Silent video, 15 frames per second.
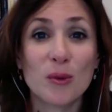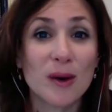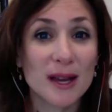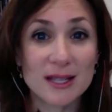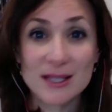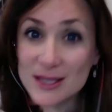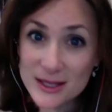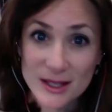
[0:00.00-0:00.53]

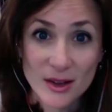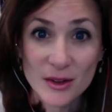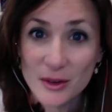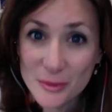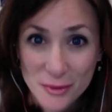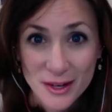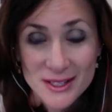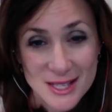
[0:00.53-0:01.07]
wait to tell their
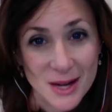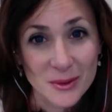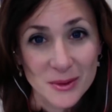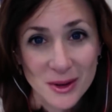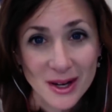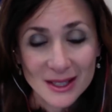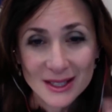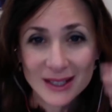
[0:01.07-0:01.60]
friends how
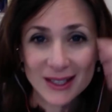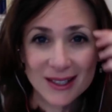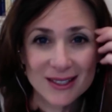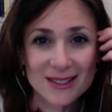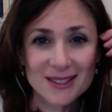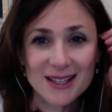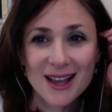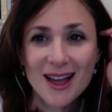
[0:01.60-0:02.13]
great it
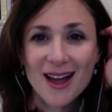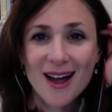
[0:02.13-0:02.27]
is.